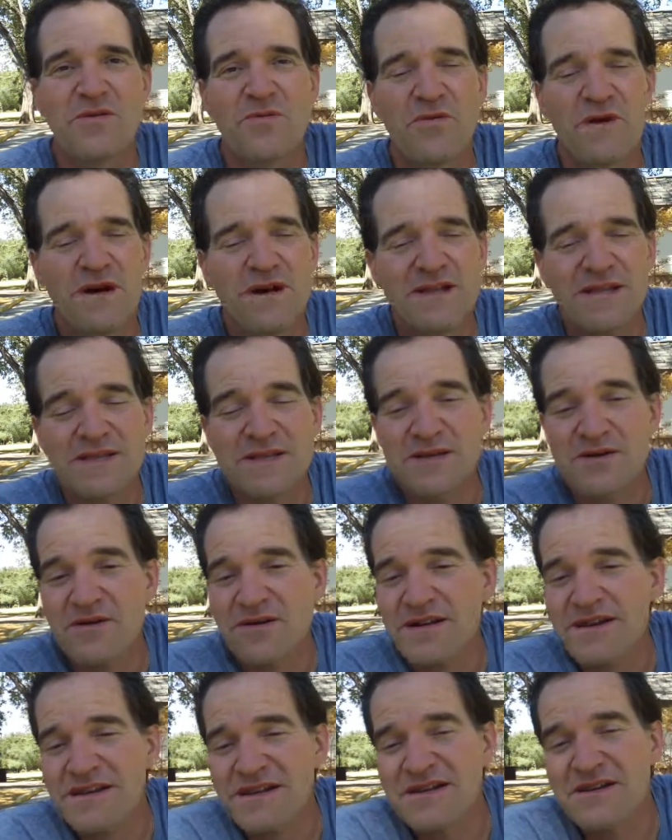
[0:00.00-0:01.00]
Well, it
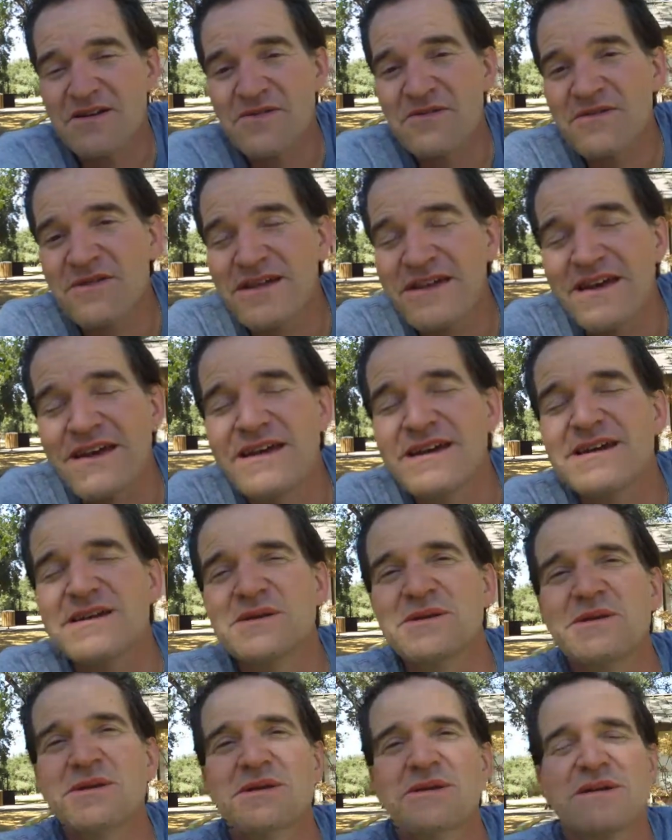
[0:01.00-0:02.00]
started at an early
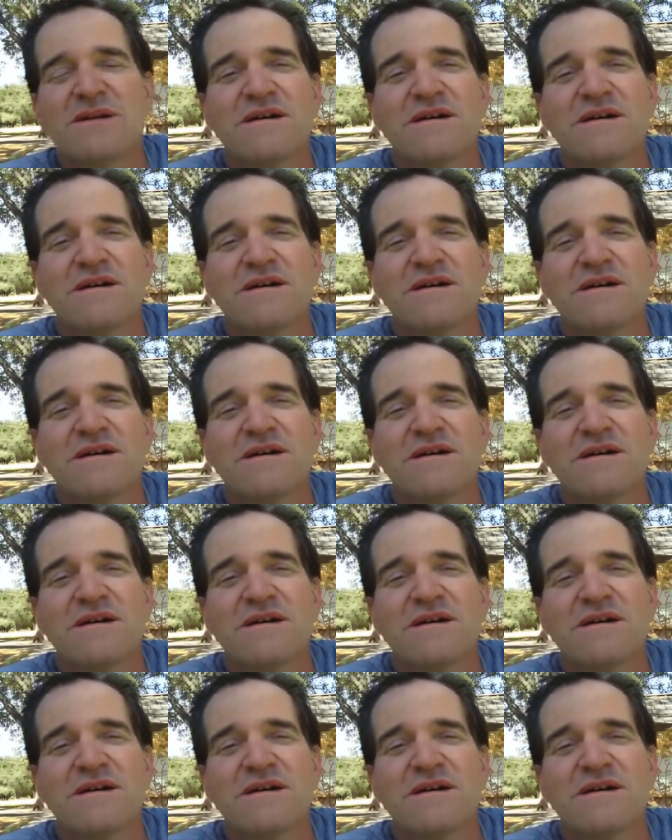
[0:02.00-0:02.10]
age.